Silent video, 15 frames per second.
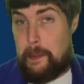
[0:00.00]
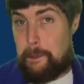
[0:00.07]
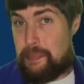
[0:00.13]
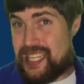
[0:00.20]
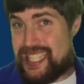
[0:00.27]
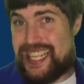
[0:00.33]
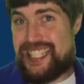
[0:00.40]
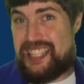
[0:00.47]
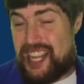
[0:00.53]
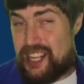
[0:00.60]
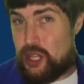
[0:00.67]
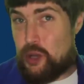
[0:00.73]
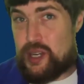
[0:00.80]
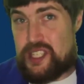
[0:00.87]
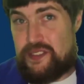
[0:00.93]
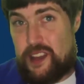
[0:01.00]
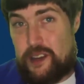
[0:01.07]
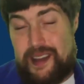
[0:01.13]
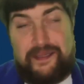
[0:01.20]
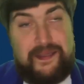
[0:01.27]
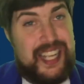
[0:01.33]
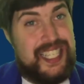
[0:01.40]
But Disney and
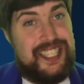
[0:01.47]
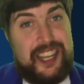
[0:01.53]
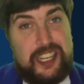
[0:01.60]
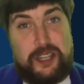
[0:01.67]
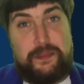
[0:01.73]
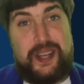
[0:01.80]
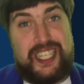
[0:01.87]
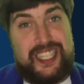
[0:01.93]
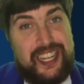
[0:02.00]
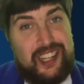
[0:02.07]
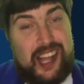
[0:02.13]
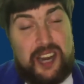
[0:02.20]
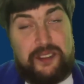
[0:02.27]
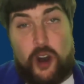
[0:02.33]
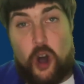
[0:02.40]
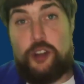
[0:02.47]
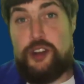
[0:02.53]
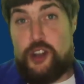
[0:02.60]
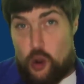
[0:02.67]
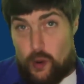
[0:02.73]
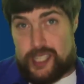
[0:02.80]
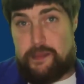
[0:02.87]
Lucasfilm have made such a big deal out of all
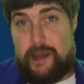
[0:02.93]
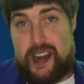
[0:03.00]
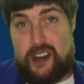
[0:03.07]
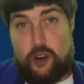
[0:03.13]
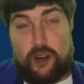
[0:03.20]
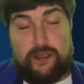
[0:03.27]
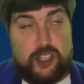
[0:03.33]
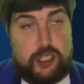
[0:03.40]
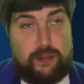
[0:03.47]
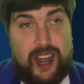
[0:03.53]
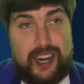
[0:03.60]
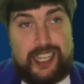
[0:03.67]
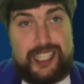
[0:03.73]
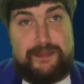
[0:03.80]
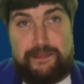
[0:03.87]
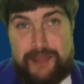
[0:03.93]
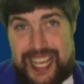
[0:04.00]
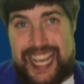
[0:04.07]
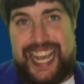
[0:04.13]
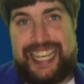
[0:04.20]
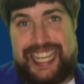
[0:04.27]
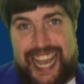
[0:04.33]
new expanded universe products
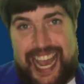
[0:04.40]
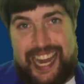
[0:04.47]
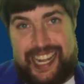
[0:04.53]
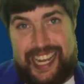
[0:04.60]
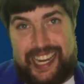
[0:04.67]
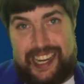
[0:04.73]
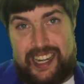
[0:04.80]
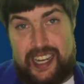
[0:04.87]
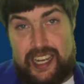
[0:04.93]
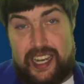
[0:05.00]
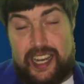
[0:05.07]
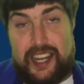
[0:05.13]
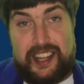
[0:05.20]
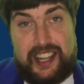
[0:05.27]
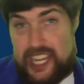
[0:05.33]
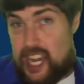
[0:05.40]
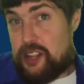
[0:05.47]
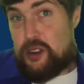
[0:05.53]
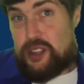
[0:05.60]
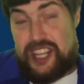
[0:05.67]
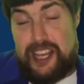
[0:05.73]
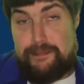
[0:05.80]
being canon. The
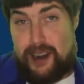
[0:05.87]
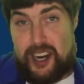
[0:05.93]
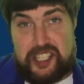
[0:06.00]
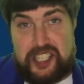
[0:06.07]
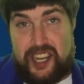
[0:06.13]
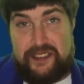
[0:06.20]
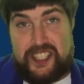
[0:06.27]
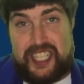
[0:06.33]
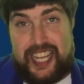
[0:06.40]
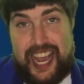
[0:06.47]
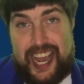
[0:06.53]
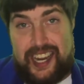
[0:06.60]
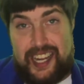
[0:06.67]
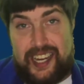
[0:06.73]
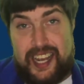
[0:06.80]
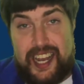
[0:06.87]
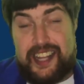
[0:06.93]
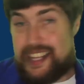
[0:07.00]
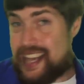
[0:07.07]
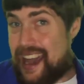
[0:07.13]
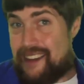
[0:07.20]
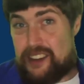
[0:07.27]
other theme park stuff is canon.
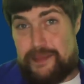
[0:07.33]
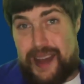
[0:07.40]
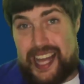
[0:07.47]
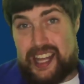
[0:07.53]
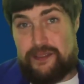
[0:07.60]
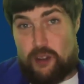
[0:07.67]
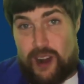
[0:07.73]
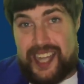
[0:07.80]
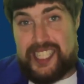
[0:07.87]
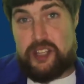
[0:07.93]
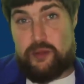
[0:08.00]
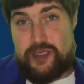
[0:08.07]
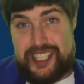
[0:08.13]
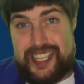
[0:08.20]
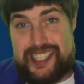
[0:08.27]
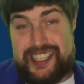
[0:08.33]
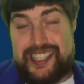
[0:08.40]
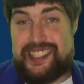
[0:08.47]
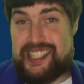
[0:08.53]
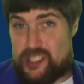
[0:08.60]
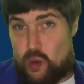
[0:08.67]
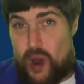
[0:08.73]
The aftermath of Rise of the
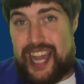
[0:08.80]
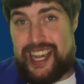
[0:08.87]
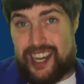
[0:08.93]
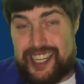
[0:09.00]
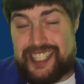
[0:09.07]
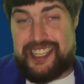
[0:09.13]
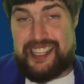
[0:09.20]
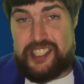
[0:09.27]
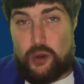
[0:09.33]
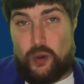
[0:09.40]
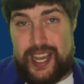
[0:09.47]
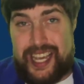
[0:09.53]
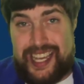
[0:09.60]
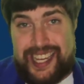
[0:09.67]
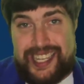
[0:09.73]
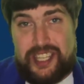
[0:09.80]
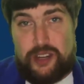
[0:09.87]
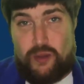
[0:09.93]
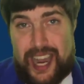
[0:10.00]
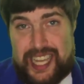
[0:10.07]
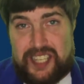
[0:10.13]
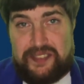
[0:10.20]
Resistance is why Hux is the way he is
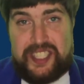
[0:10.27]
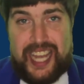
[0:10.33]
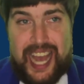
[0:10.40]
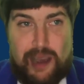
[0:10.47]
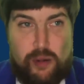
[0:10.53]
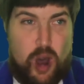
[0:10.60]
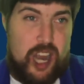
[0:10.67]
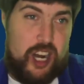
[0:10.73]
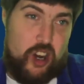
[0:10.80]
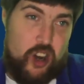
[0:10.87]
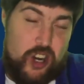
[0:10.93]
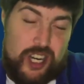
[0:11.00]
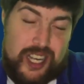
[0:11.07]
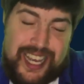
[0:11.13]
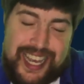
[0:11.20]
in Rise of Skywalker